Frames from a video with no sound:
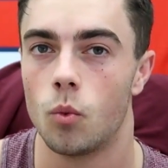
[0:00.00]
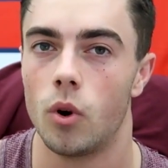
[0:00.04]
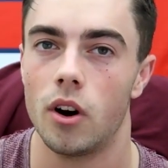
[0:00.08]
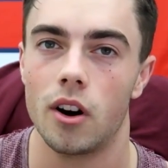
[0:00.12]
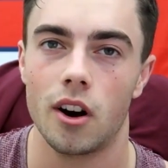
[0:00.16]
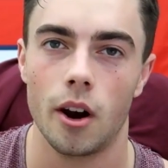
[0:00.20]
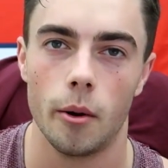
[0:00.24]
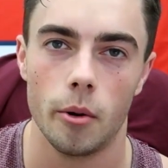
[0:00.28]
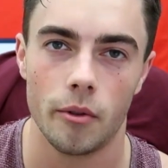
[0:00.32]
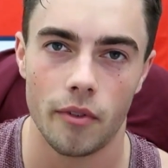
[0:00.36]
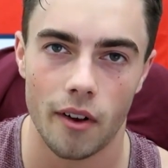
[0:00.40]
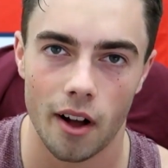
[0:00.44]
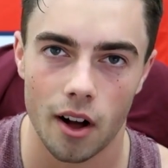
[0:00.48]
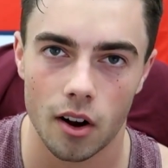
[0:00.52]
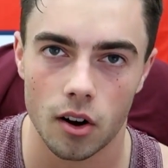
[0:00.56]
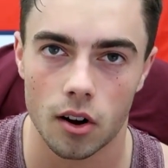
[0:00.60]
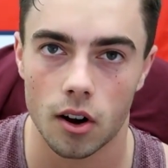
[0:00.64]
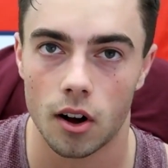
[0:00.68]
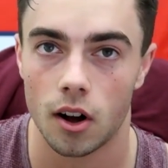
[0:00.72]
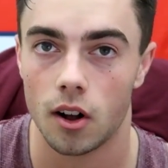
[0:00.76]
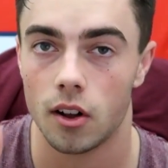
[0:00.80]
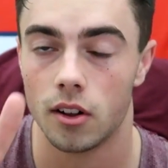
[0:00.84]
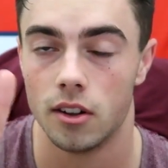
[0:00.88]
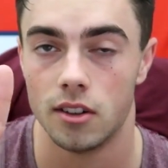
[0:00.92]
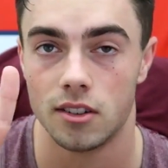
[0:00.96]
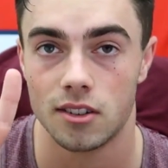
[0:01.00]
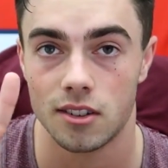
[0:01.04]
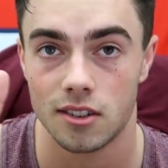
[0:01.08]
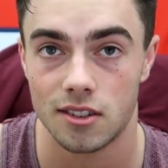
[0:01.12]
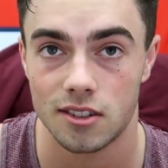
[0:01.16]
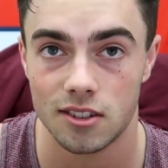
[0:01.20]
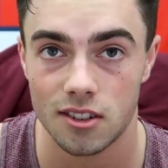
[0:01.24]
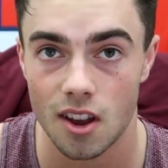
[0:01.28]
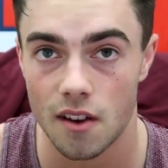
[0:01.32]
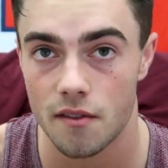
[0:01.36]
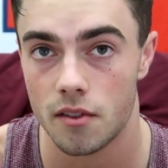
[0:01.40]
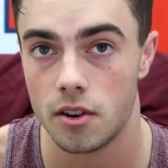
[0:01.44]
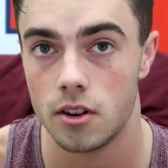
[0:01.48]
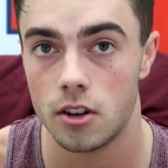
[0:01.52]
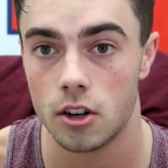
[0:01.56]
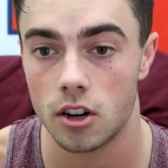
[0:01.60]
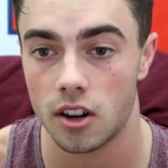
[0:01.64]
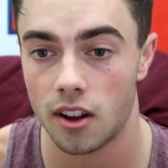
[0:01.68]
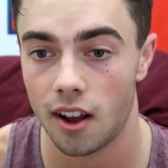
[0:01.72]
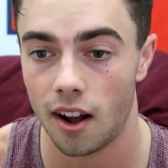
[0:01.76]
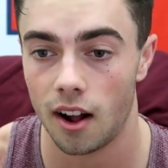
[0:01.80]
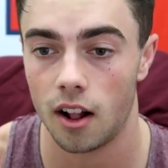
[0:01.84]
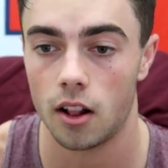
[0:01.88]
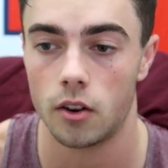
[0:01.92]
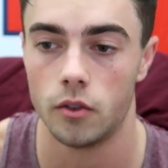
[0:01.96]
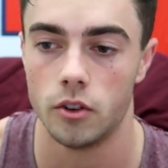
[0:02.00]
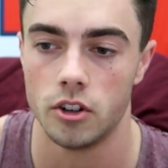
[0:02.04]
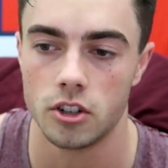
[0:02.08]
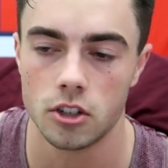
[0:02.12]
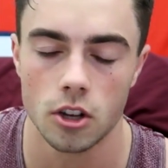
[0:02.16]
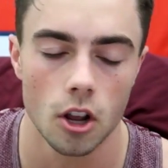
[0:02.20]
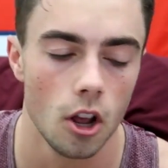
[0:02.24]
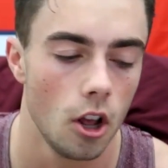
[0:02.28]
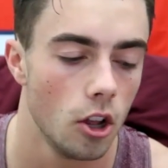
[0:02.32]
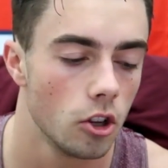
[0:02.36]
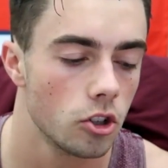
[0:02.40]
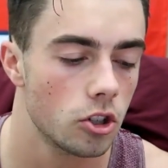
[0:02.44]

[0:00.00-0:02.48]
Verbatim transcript: One gram of alcohol is seven calories.